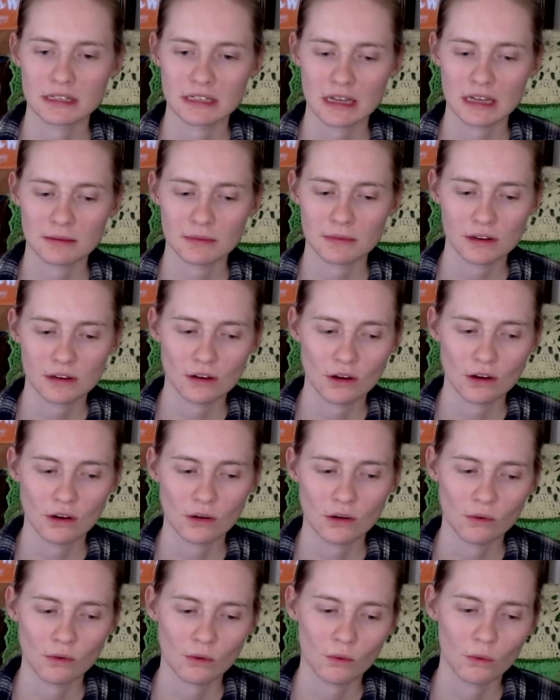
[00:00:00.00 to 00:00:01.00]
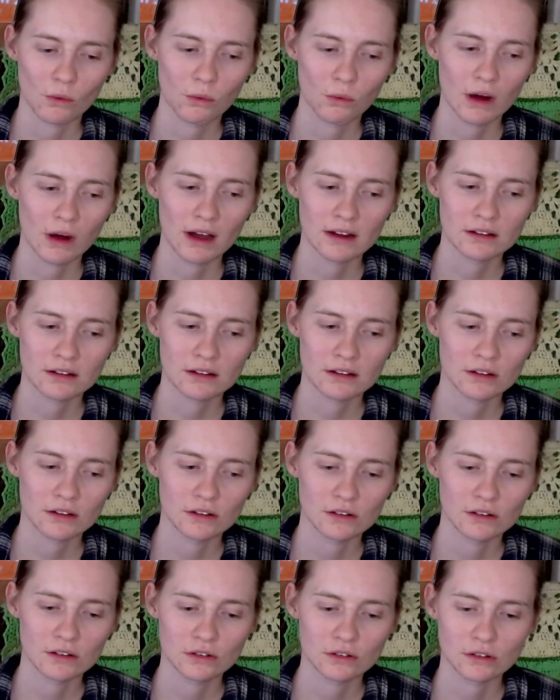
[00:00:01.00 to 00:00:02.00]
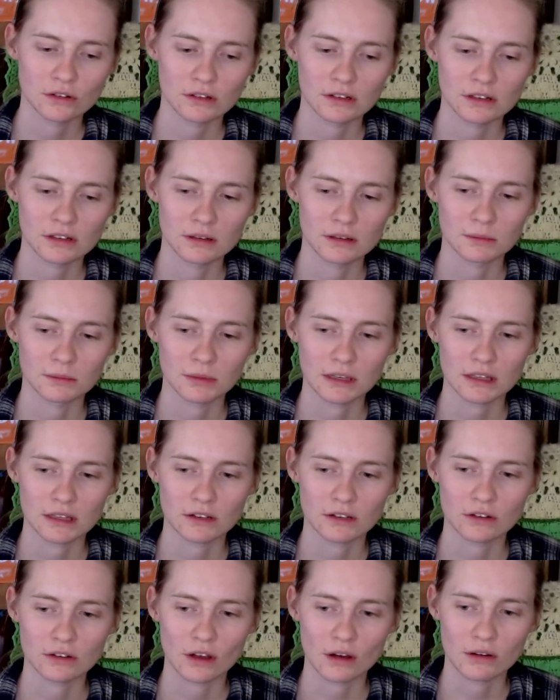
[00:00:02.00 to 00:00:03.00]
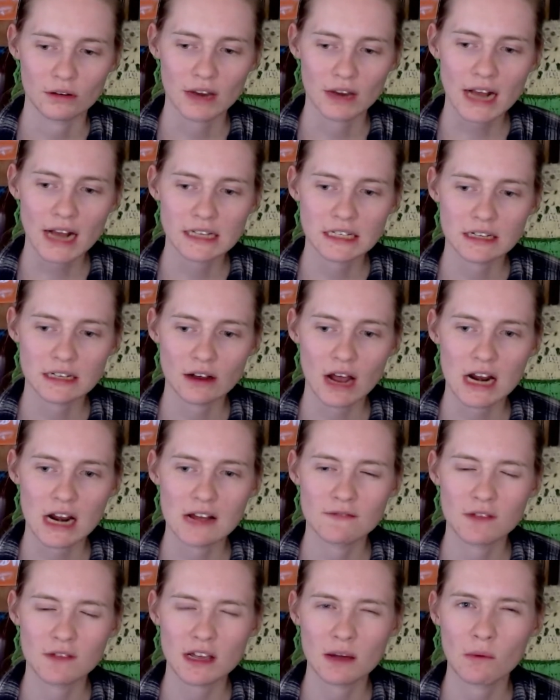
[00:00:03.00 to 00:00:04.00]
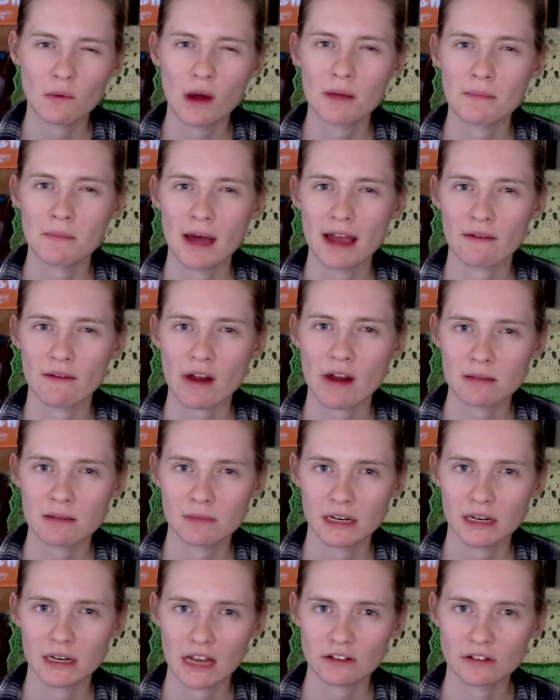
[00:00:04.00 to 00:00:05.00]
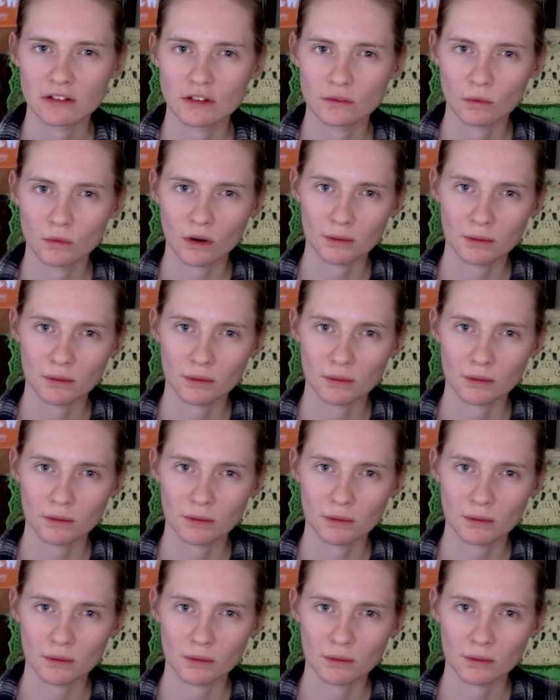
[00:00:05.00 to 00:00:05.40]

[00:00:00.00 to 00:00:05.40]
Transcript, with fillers: Let me know what should be the show next, and I'll kind of look at what my recommendations were